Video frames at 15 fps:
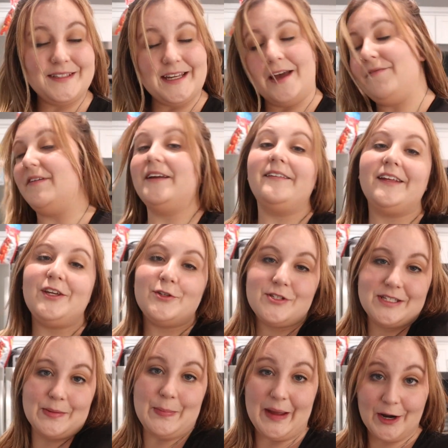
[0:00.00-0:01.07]
Definitely
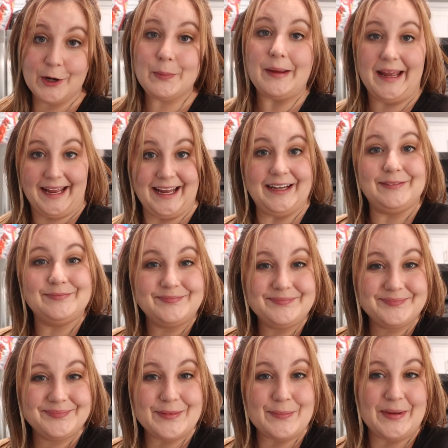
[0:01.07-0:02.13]
use a bigger pan
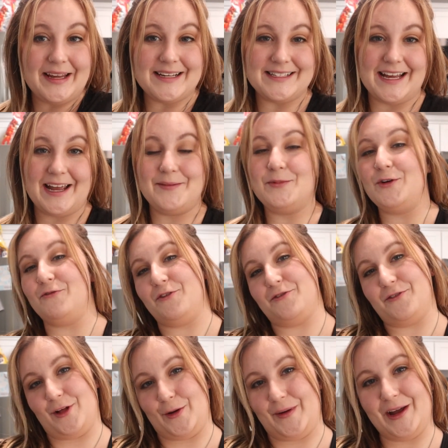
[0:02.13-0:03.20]
because I am
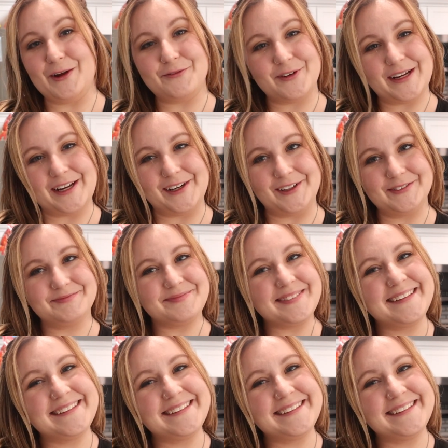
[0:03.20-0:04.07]
overflowing over here.